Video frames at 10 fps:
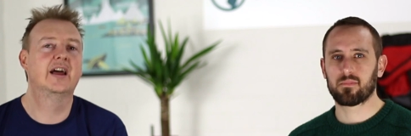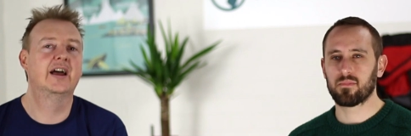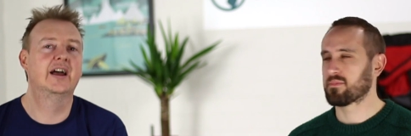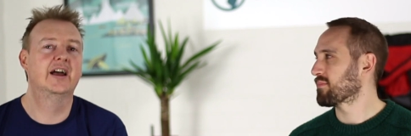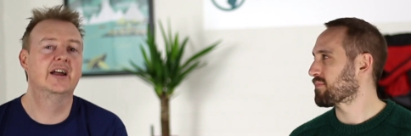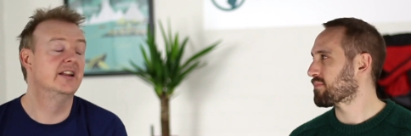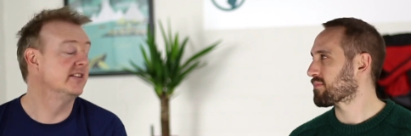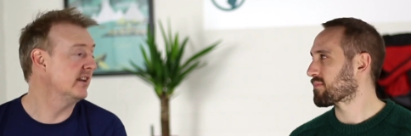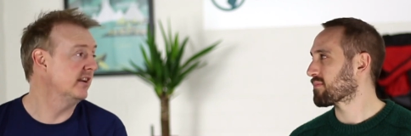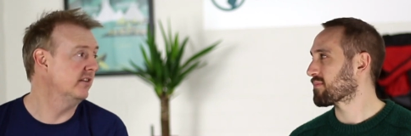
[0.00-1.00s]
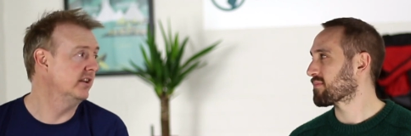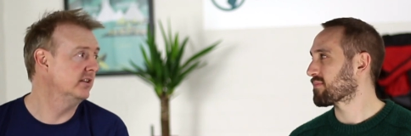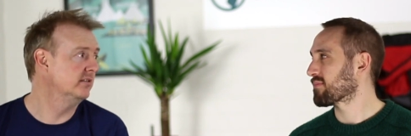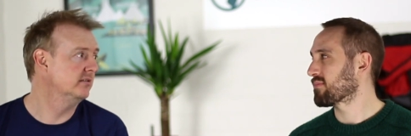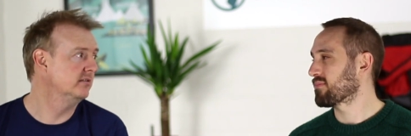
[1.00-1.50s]
Speaker 1: uh, and cycling.
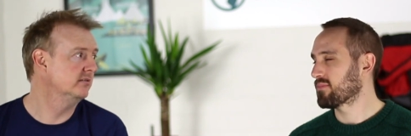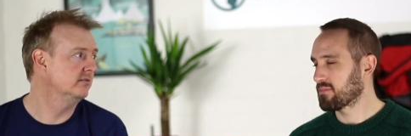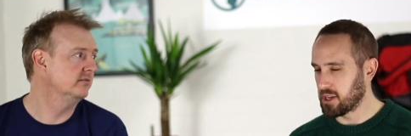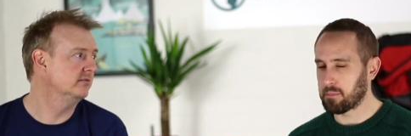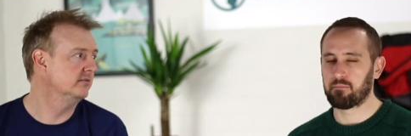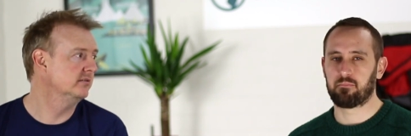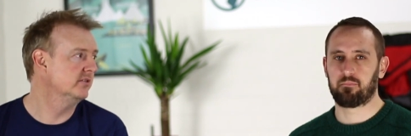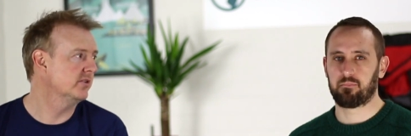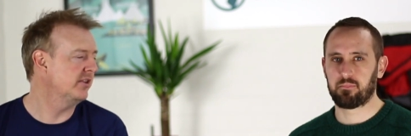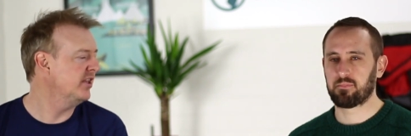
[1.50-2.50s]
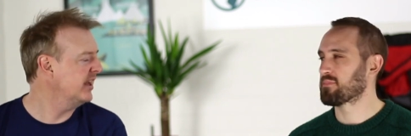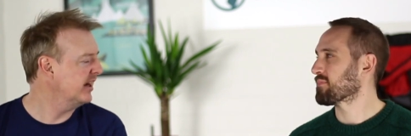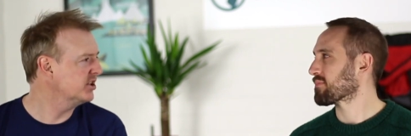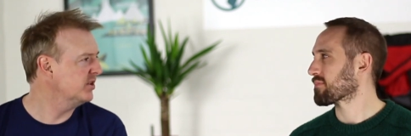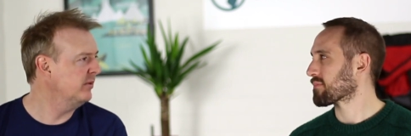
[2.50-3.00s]
Yep. I think
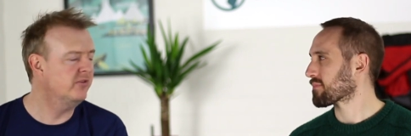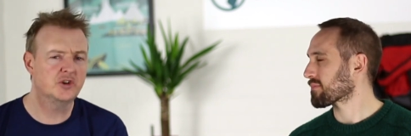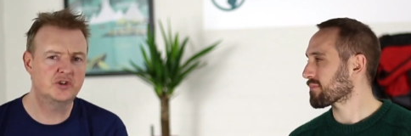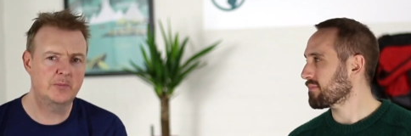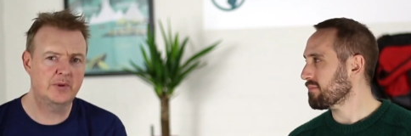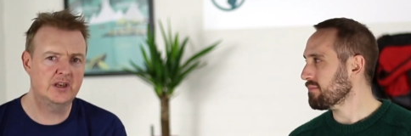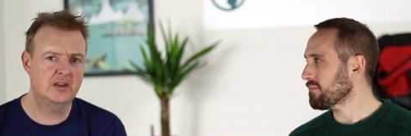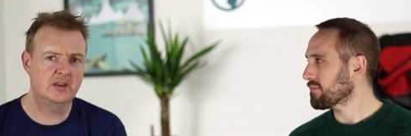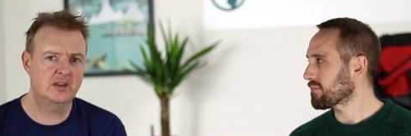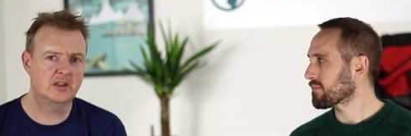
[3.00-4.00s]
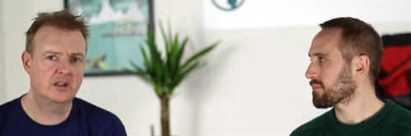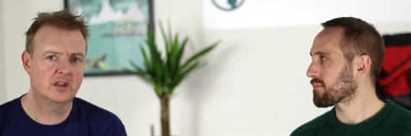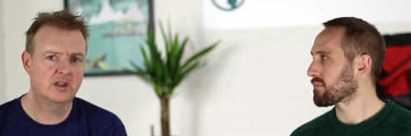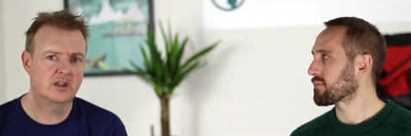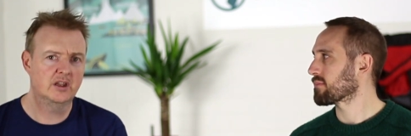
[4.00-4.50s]
actually we've got a trip in
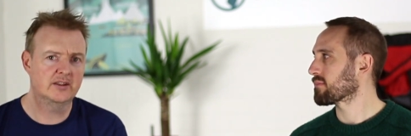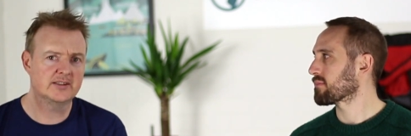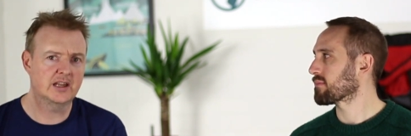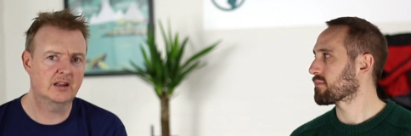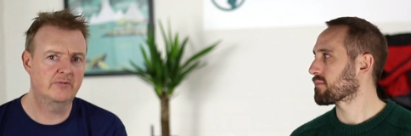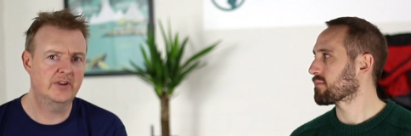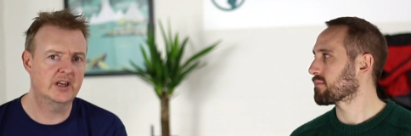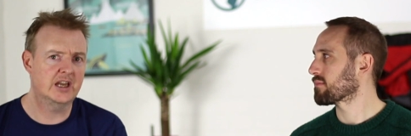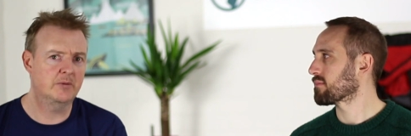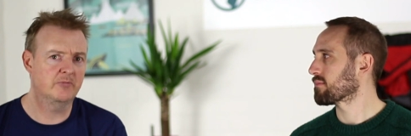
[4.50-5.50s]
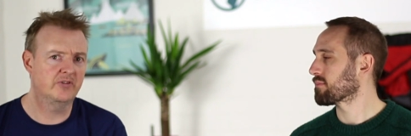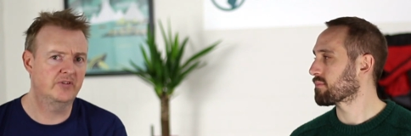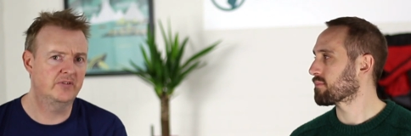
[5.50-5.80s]
uh, cycling in Vietnam for